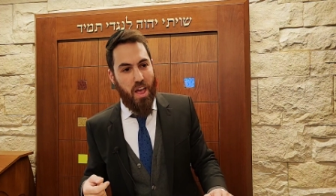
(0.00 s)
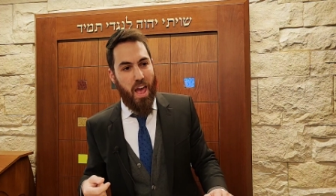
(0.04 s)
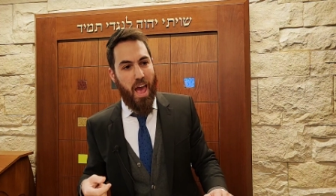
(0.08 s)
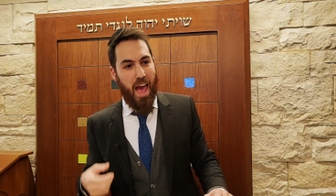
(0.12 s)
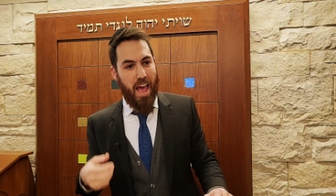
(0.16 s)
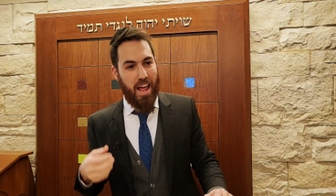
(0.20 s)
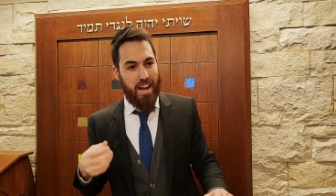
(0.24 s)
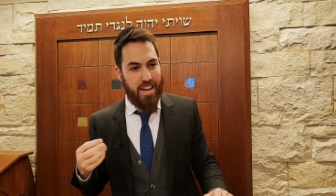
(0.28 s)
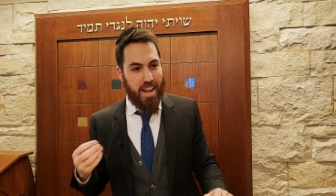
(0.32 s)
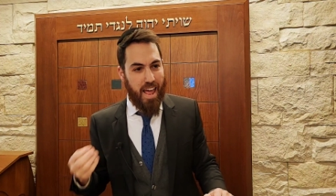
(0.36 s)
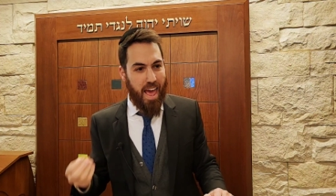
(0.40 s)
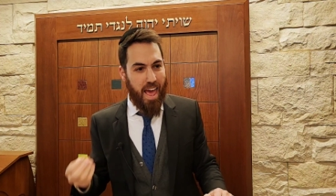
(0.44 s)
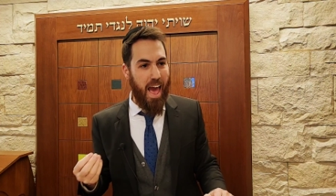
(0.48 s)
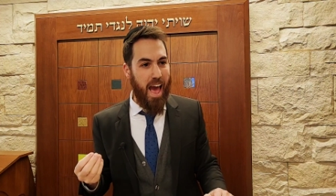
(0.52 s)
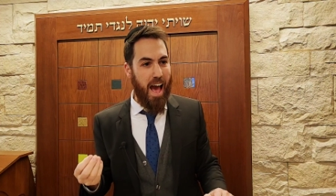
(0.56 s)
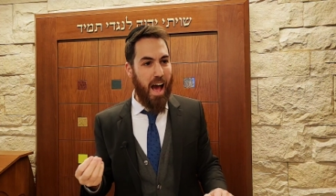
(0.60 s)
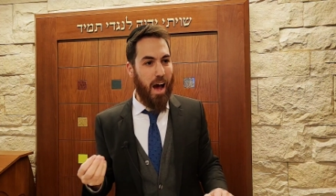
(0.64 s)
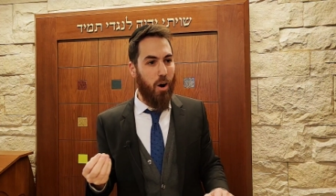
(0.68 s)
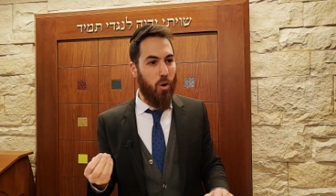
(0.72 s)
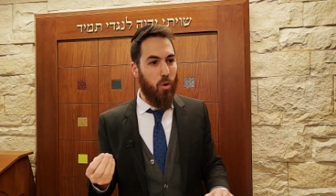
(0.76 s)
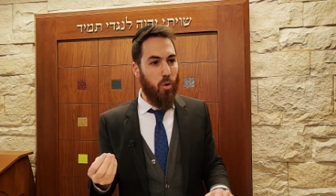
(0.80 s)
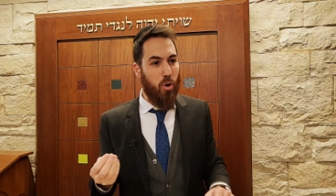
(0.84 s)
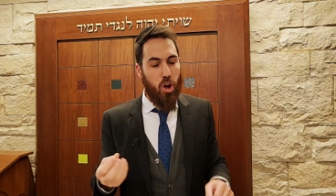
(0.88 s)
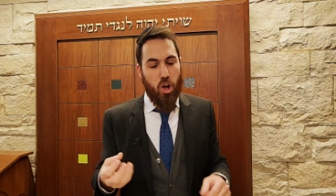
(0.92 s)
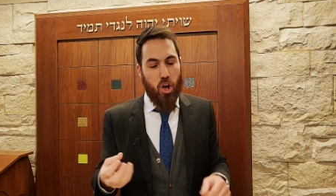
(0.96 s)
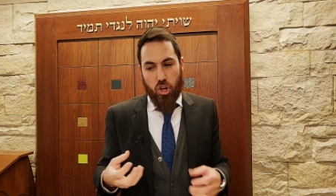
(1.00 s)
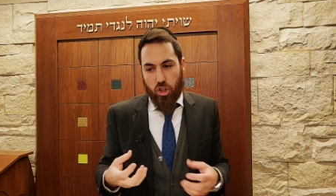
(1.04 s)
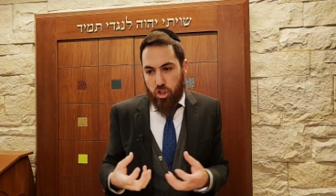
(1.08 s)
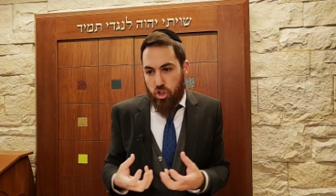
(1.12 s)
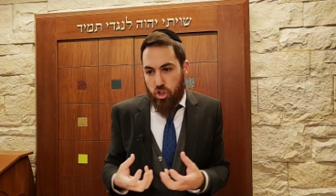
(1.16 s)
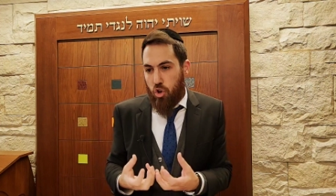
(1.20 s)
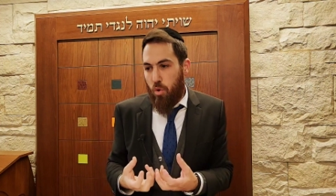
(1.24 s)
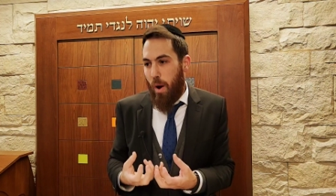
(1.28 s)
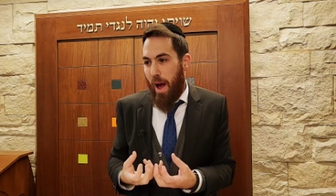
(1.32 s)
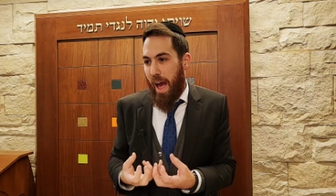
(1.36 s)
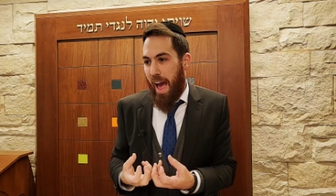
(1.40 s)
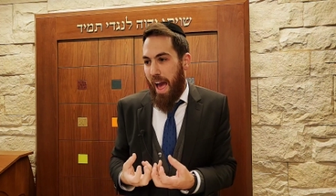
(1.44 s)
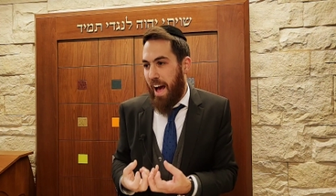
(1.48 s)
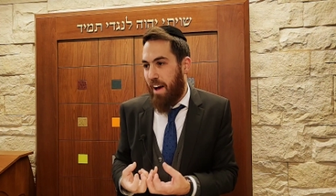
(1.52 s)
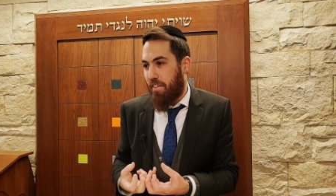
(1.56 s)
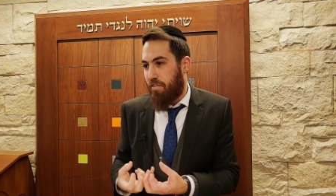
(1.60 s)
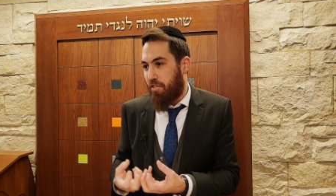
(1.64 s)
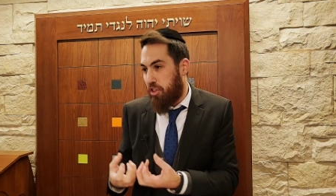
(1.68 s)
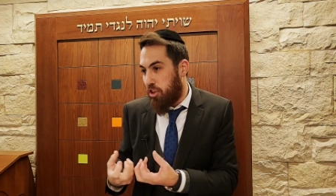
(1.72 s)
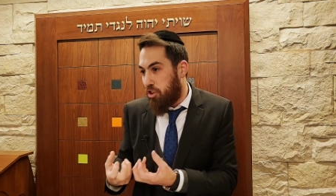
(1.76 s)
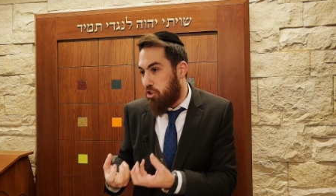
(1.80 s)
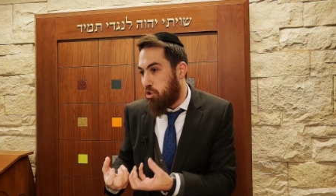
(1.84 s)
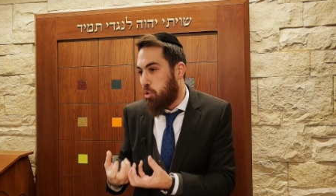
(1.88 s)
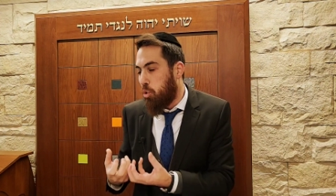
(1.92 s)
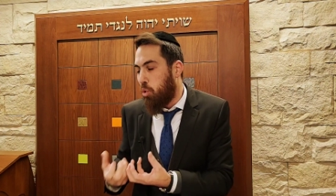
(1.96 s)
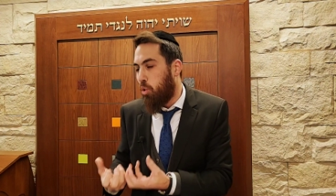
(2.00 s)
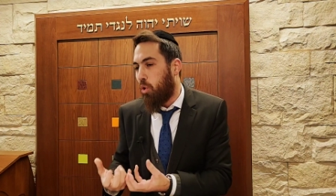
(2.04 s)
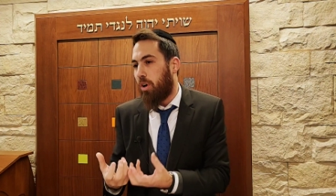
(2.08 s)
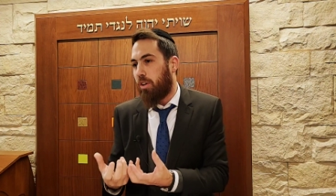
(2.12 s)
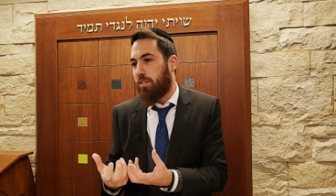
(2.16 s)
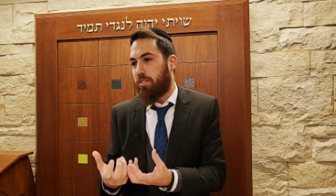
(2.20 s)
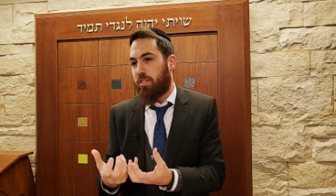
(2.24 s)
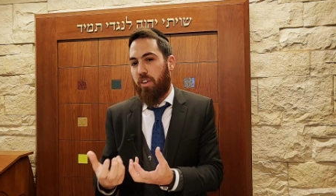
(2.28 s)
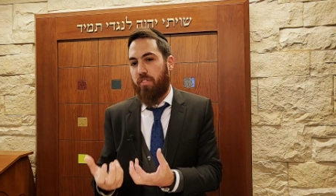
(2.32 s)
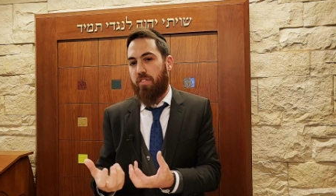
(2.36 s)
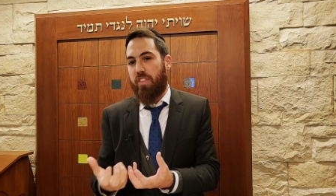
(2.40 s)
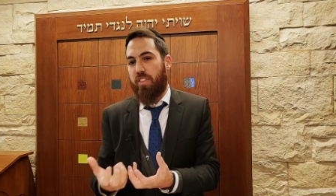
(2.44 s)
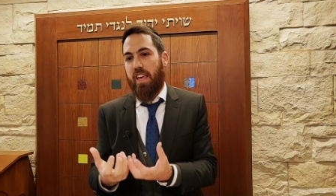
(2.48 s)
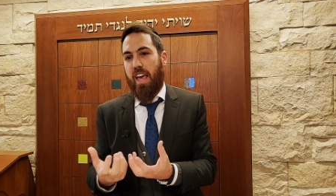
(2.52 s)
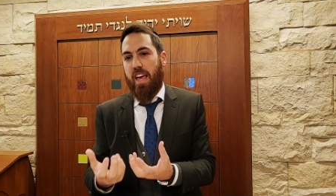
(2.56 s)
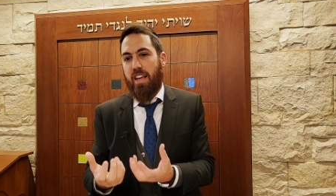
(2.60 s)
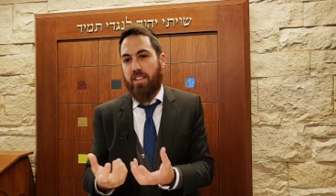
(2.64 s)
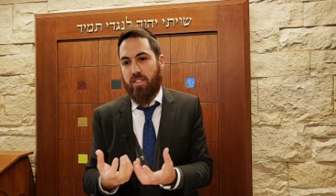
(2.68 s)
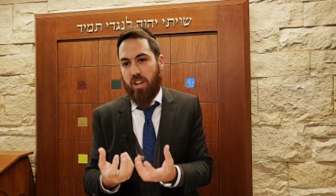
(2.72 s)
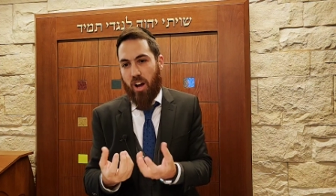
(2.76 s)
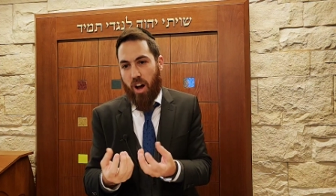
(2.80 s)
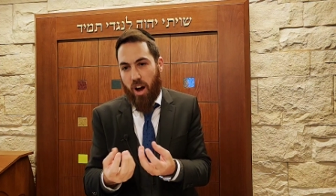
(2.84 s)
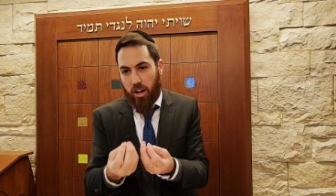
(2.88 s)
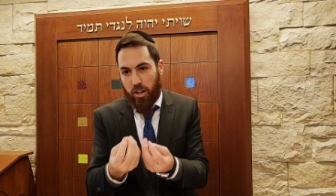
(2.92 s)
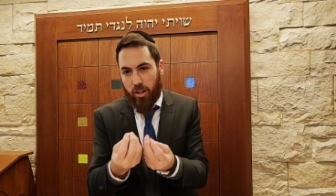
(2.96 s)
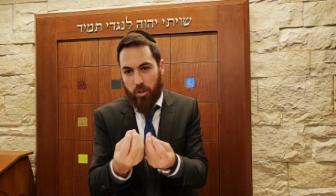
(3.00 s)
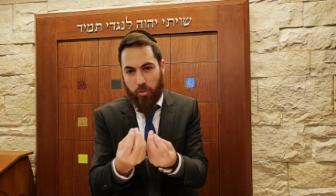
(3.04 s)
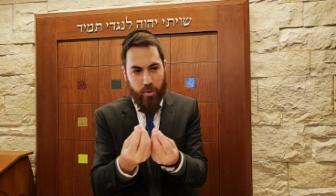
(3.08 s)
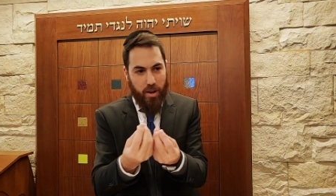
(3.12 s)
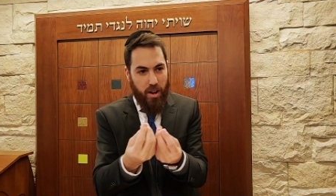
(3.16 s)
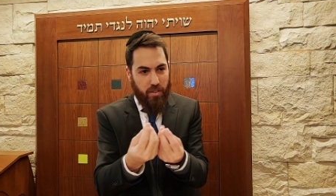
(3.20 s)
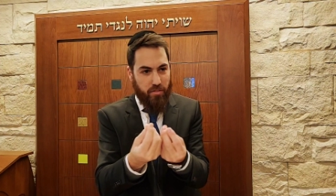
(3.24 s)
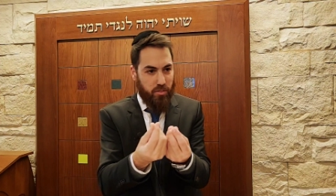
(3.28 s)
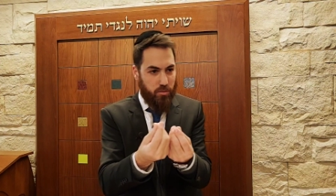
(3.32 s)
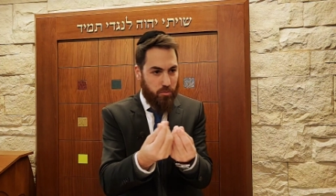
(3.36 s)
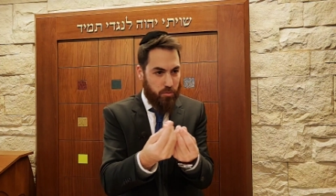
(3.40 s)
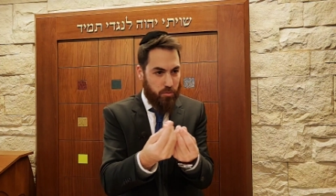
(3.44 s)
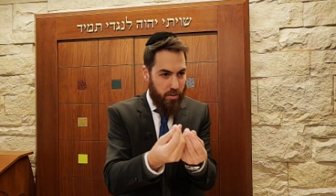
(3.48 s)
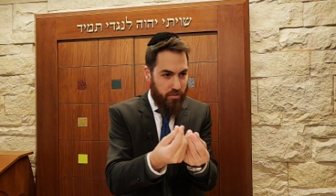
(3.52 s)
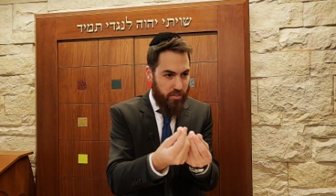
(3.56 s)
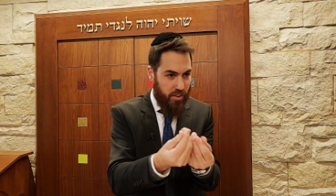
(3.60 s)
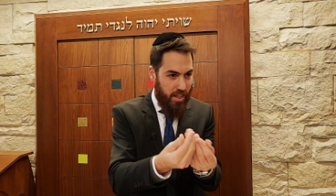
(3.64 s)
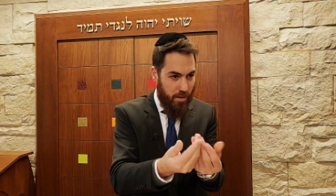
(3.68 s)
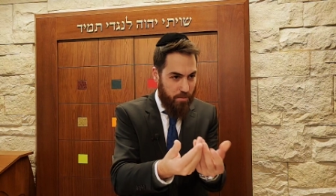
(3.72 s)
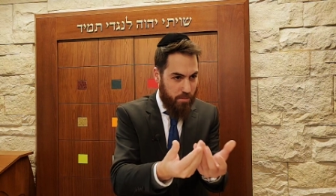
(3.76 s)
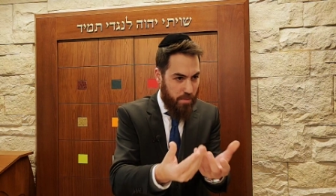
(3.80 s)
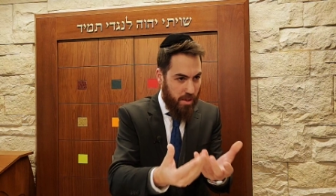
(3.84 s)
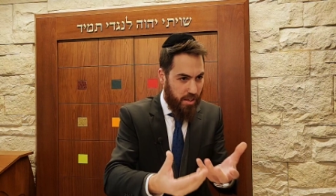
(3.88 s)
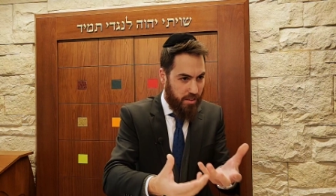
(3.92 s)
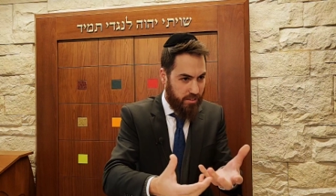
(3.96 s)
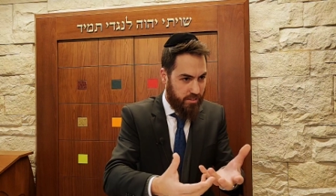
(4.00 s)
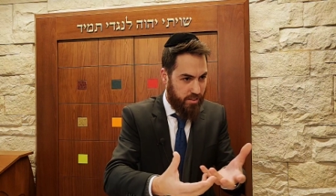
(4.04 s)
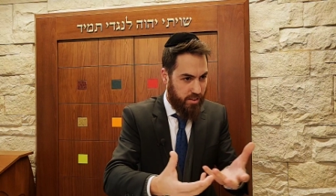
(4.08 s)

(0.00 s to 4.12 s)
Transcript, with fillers: And now you have the tools of the Yitzhahara, whatever, whatever that means.